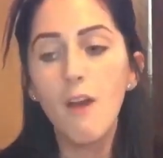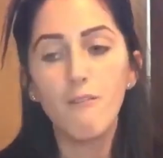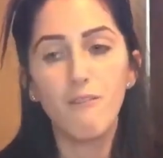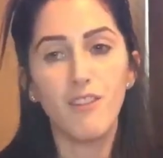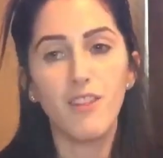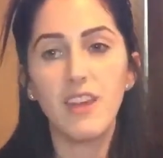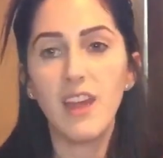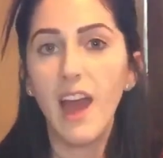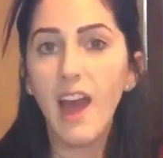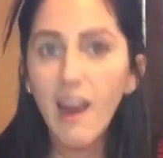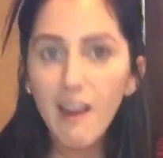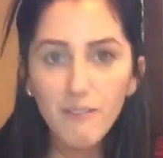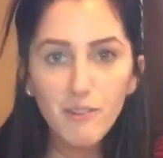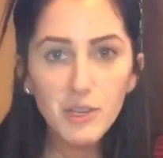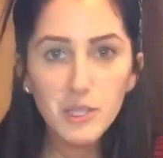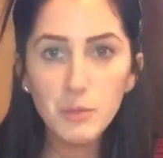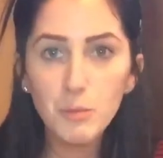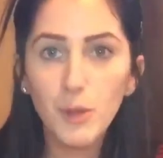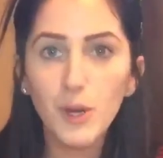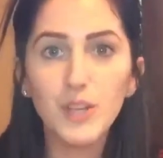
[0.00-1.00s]
For the
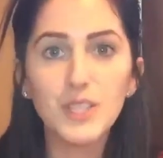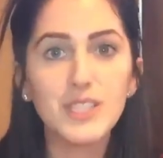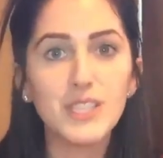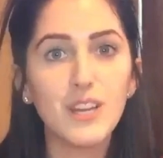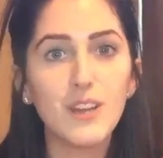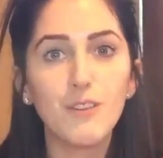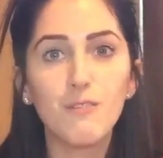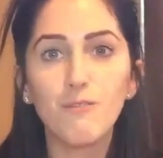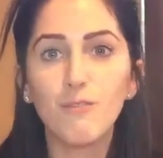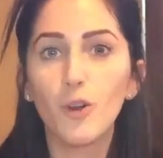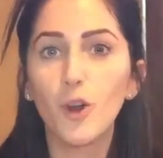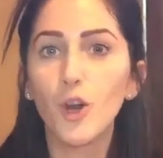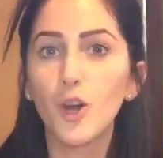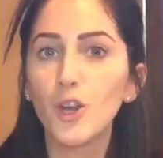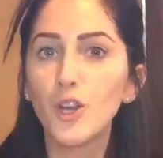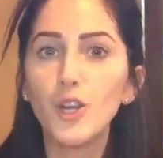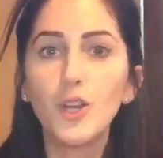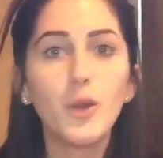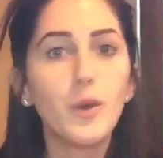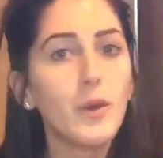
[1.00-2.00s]
average person, for
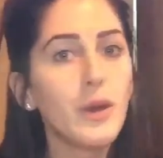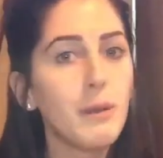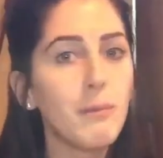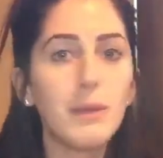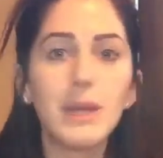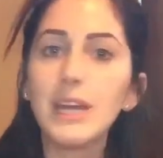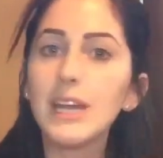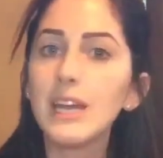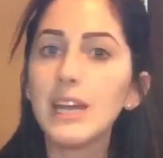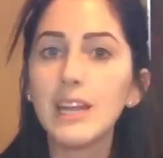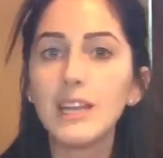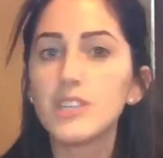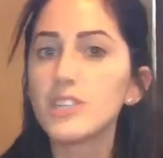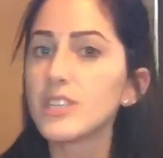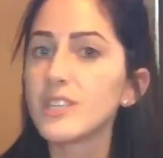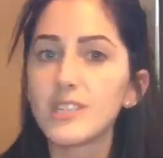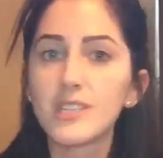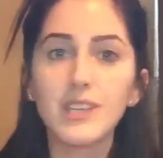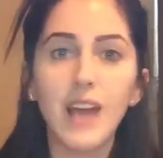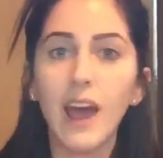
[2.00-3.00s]
you and me,
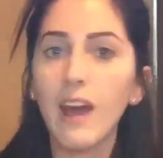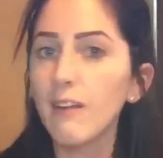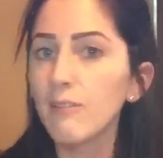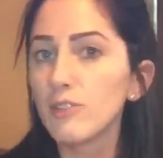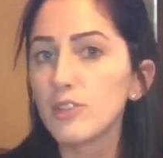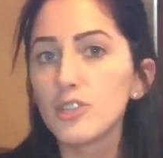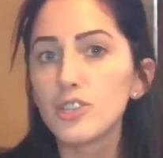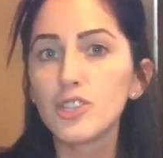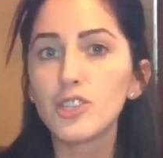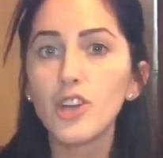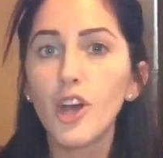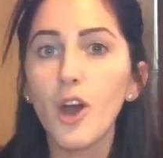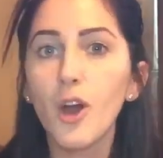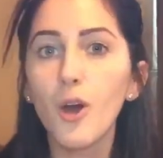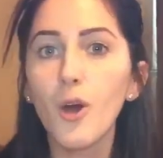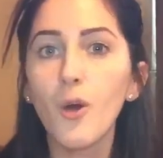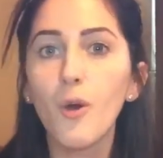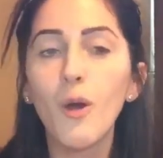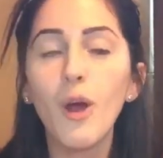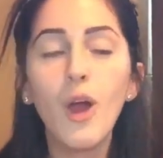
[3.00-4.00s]
just average
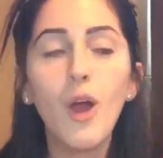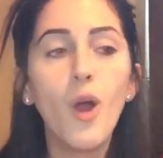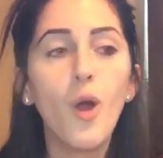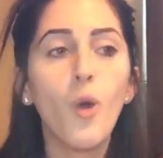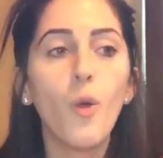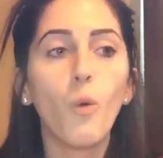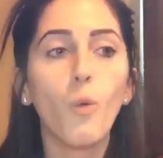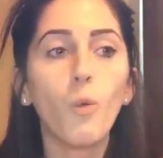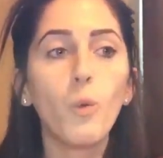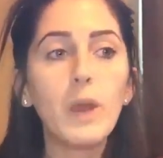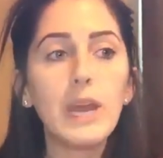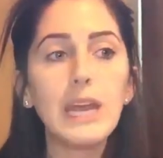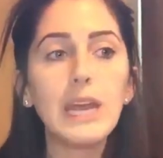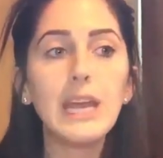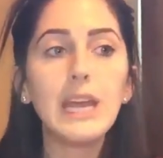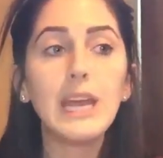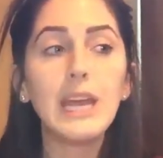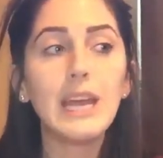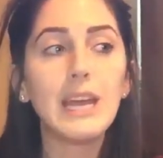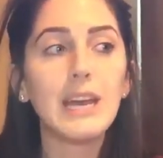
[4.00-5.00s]
Joe,
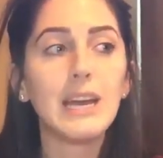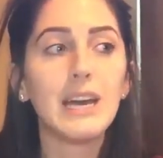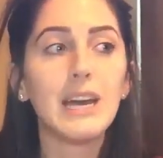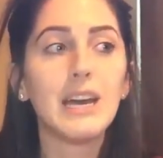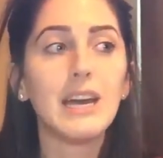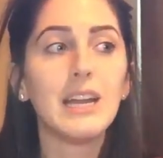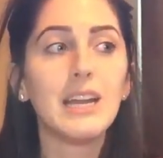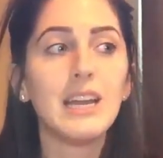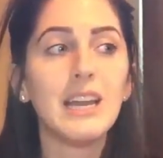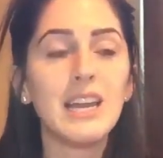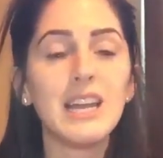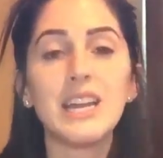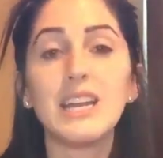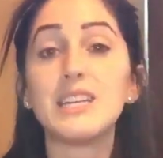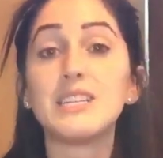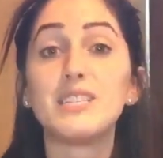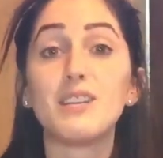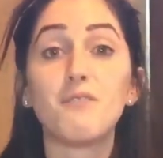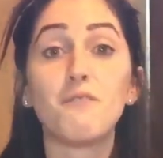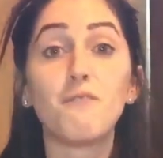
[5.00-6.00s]
we need
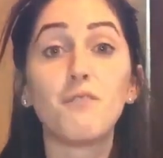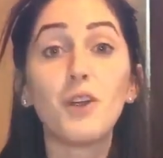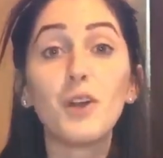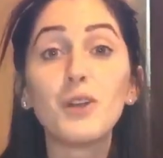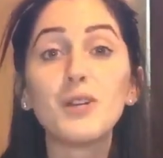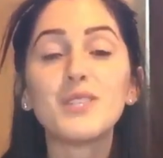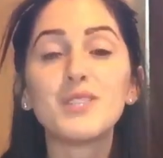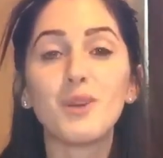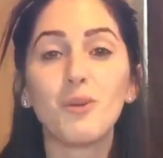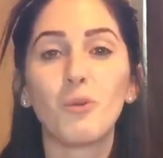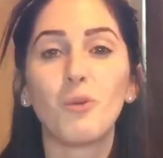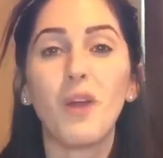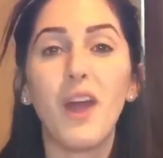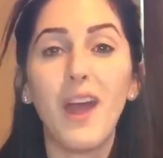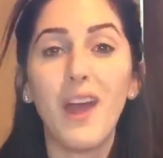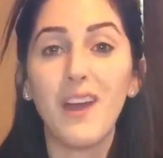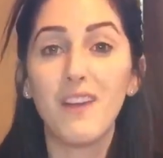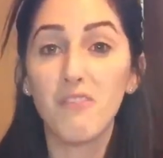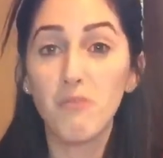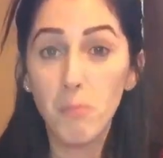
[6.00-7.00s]
a diverse
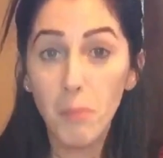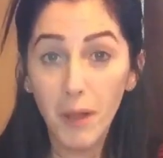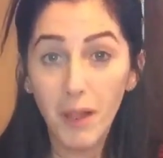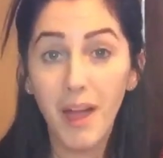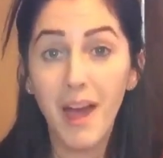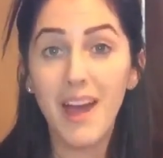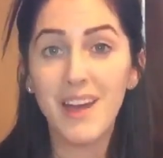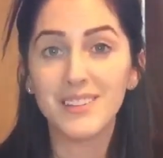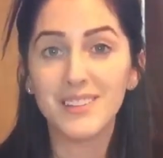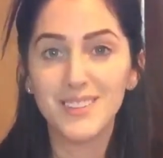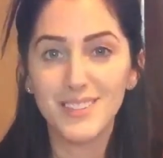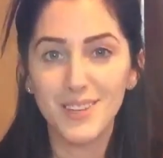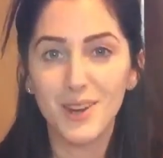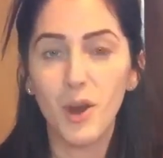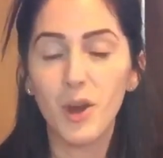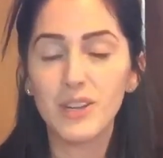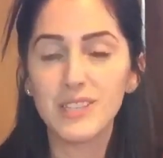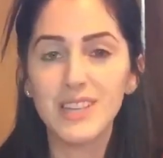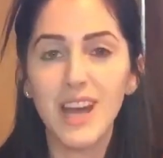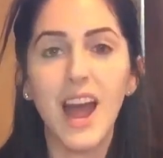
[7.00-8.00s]
array of plants in
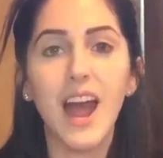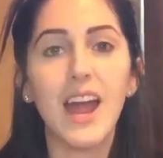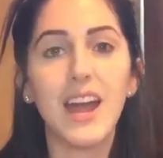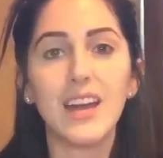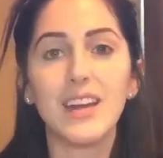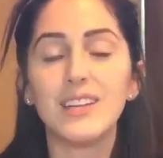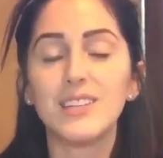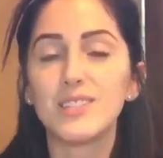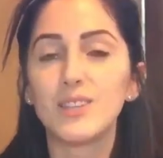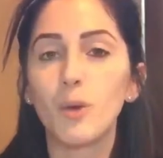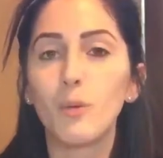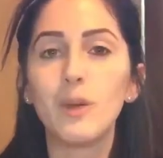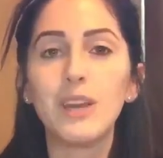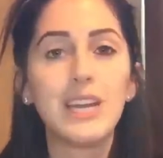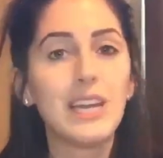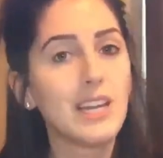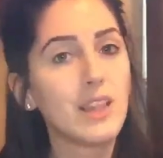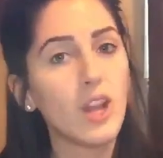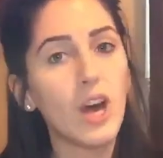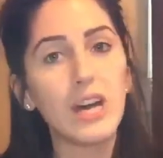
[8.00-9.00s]
our diet. So we
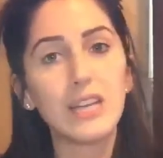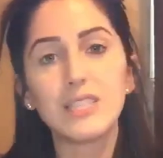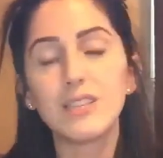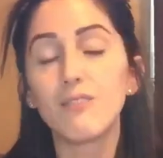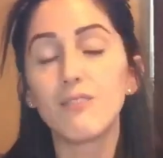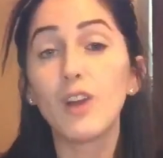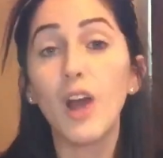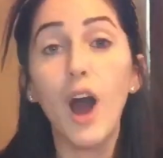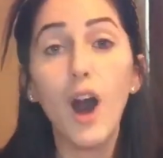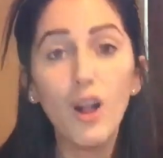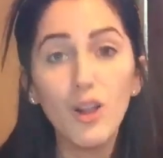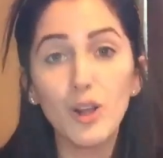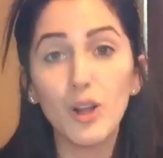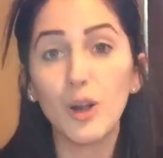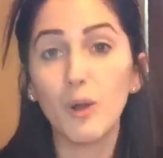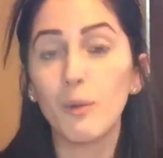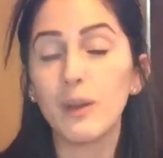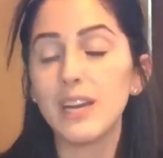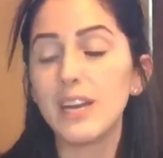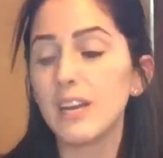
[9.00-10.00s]
need lots of
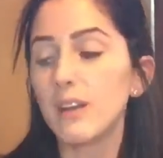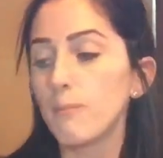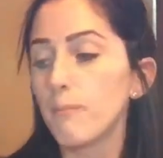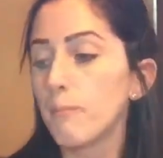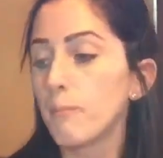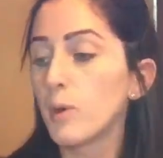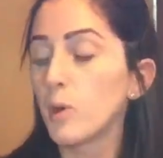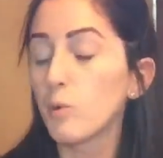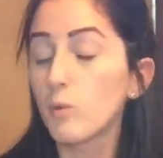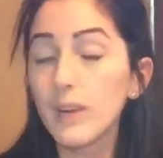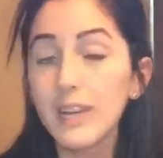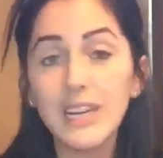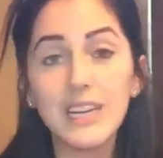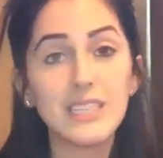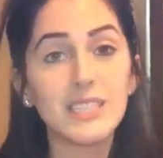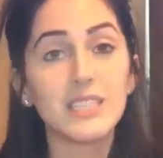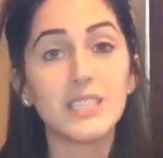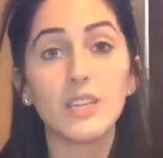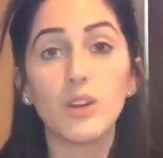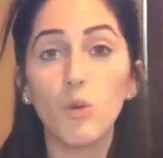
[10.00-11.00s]
color. We need
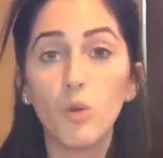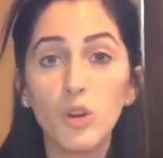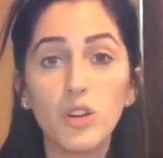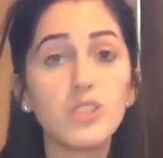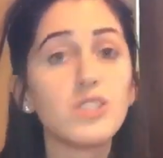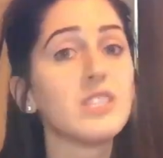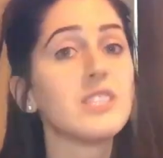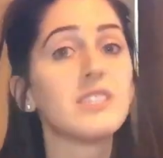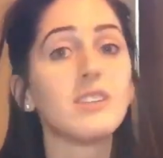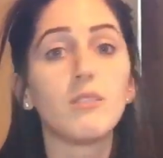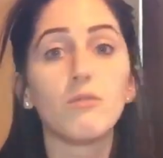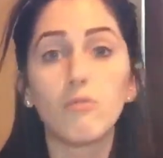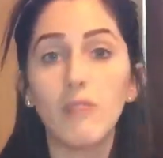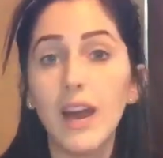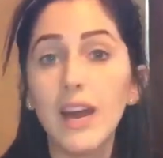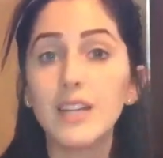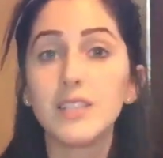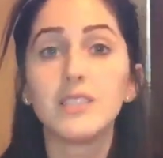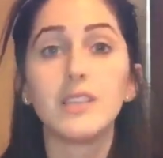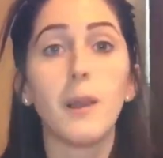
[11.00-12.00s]
greens and oranges and
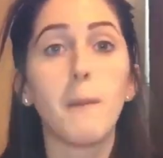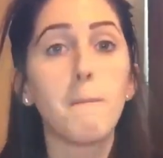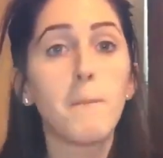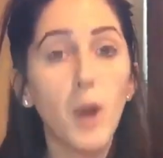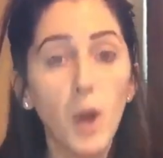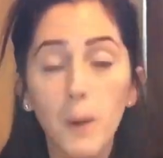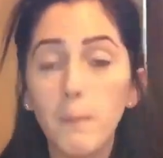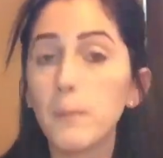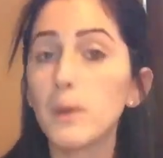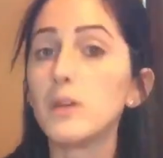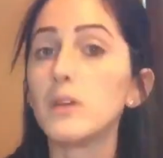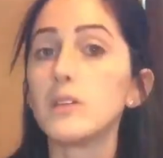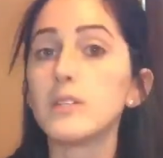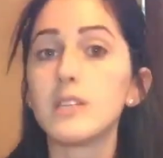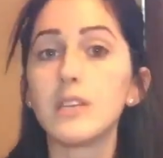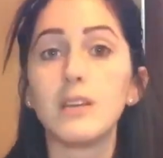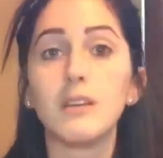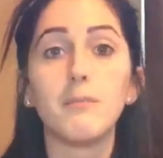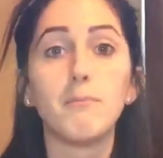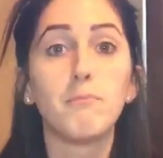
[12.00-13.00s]
reds and purples
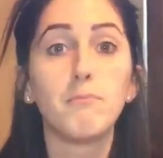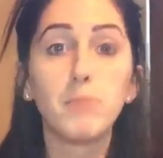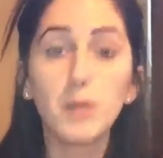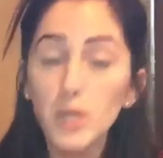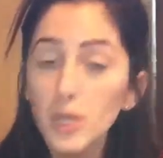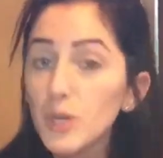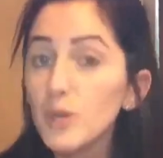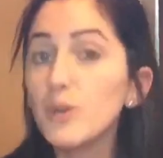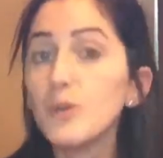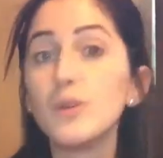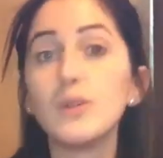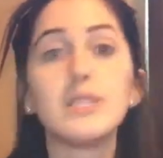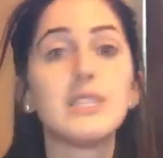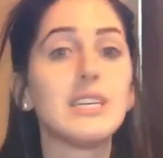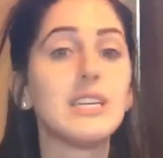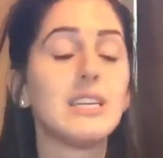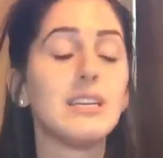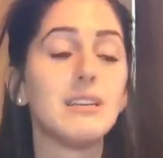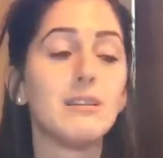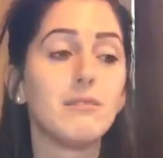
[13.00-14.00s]
and blues
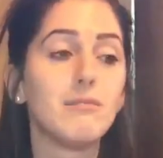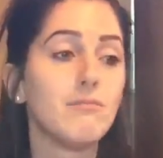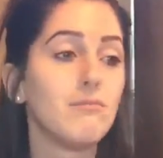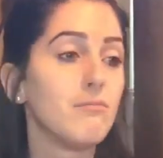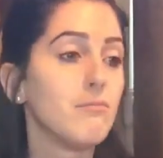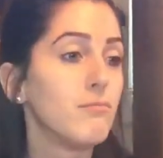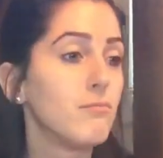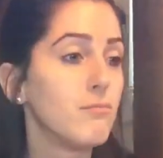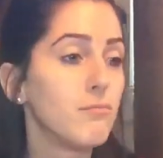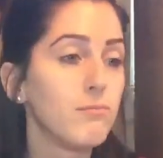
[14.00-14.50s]
and